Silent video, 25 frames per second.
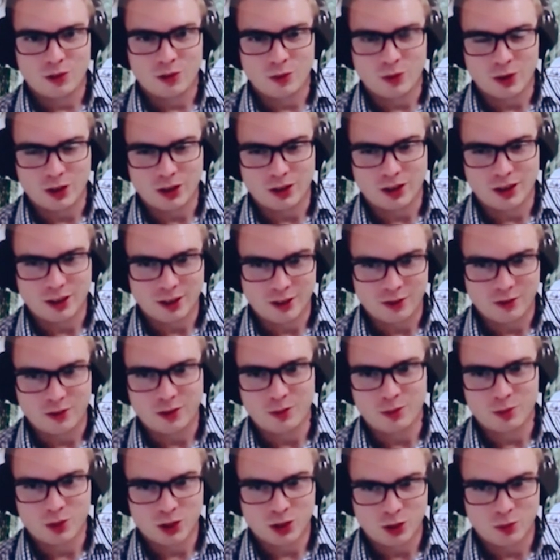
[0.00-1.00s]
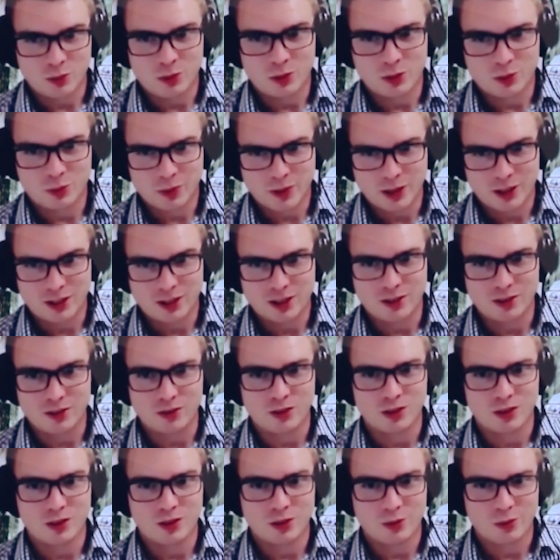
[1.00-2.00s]
we're looking at it from two
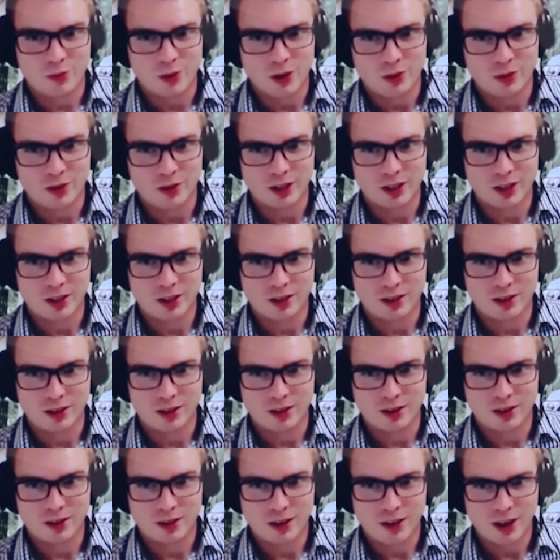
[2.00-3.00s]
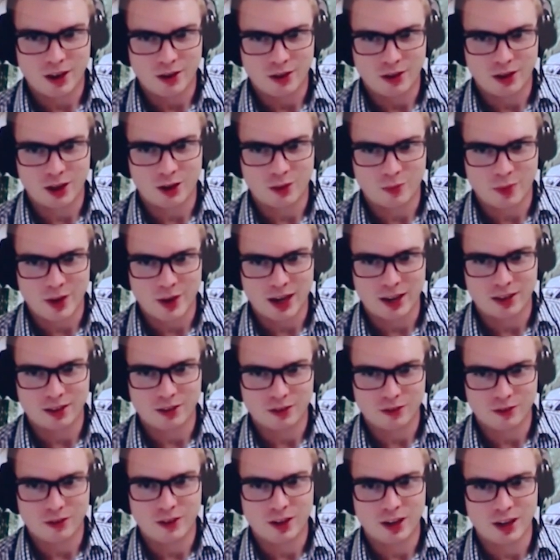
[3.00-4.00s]
perspectives: how we can make
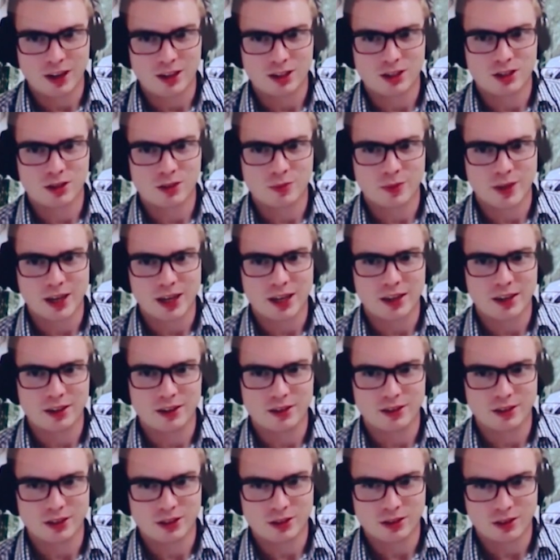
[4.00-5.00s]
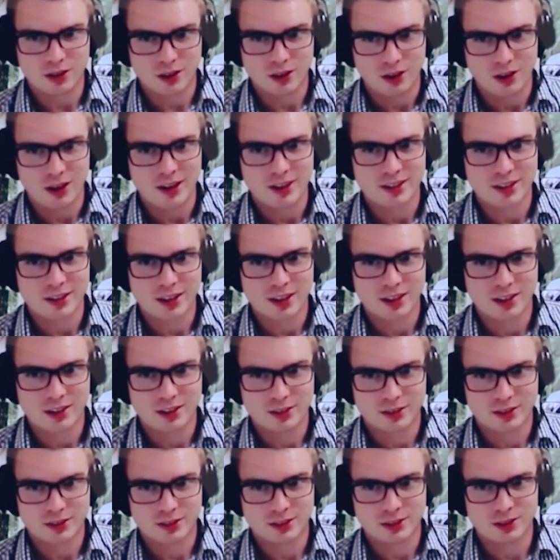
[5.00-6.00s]
the fit out smarter and lighter
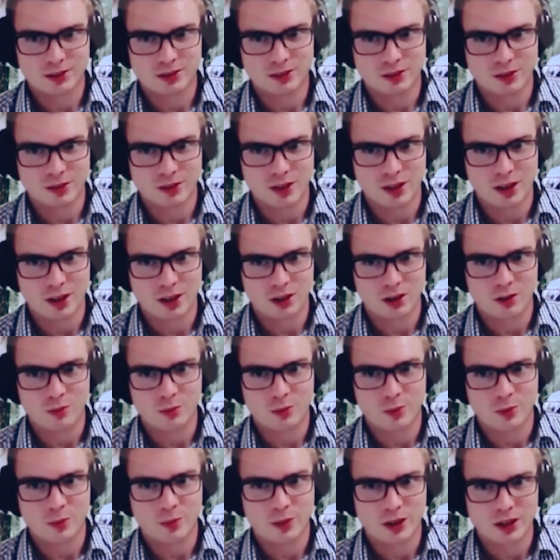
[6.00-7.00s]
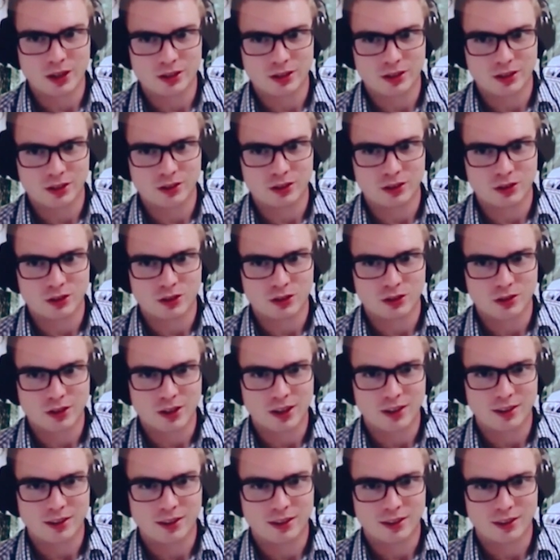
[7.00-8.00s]
without compromising on
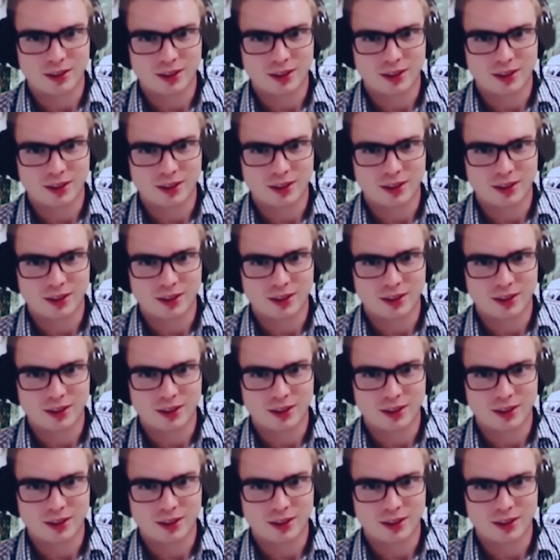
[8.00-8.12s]
strength,